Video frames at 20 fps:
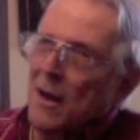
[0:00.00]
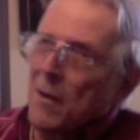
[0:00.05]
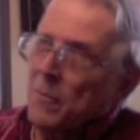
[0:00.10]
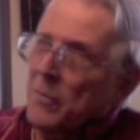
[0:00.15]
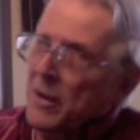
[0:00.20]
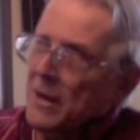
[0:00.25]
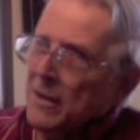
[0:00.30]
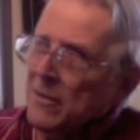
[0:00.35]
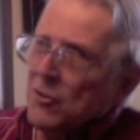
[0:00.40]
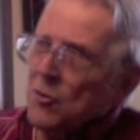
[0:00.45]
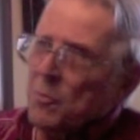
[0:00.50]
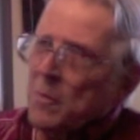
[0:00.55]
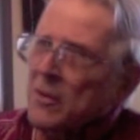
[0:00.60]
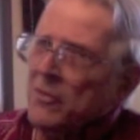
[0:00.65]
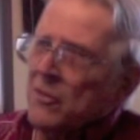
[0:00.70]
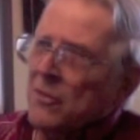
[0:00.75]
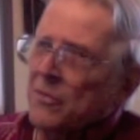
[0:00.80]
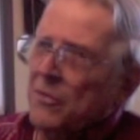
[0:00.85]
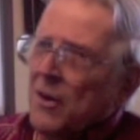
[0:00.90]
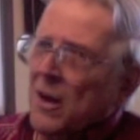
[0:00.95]
they didn't
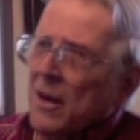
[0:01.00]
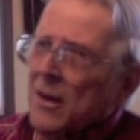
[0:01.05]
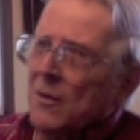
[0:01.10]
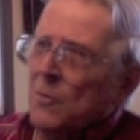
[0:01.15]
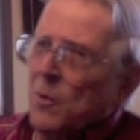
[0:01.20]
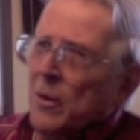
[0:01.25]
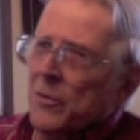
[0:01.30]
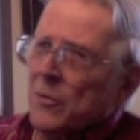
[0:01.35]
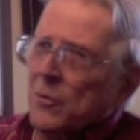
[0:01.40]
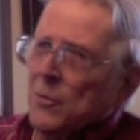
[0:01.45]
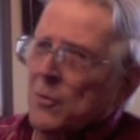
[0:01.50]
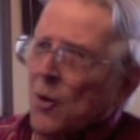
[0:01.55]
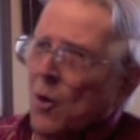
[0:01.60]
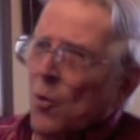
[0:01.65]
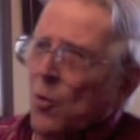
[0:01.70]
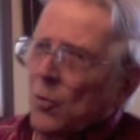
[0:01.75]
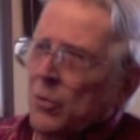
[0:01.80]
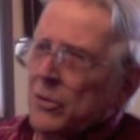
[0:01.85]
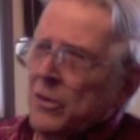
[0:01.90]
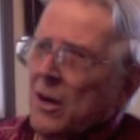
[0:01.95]
specify whether
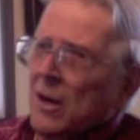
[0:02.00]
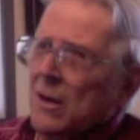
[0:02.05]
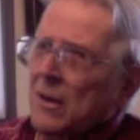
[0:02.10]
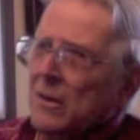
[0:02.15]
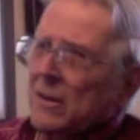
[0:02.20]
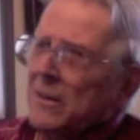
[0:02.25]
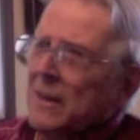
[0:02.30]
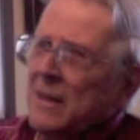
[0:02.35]
old, young.